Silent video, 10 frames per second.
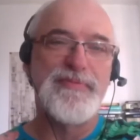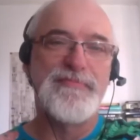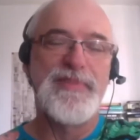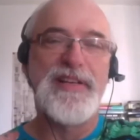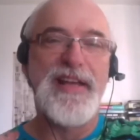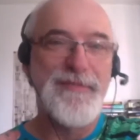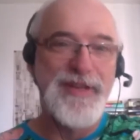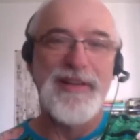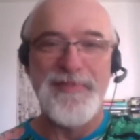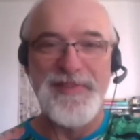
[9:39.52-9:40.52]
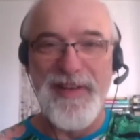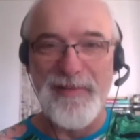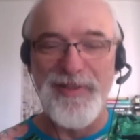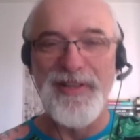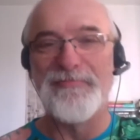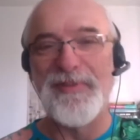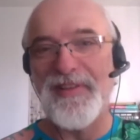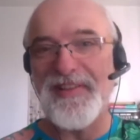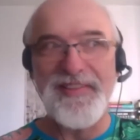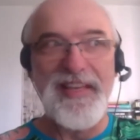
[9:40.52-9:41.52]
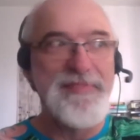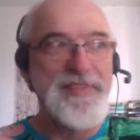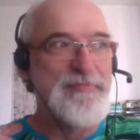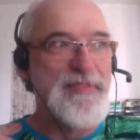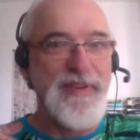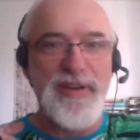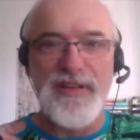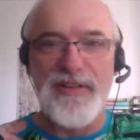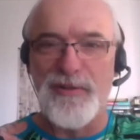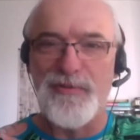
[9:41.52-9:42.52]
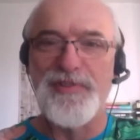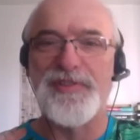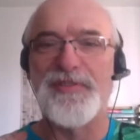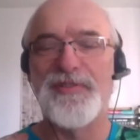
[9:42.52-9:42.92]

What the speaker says: Not every club is a family, but this seems to be very close.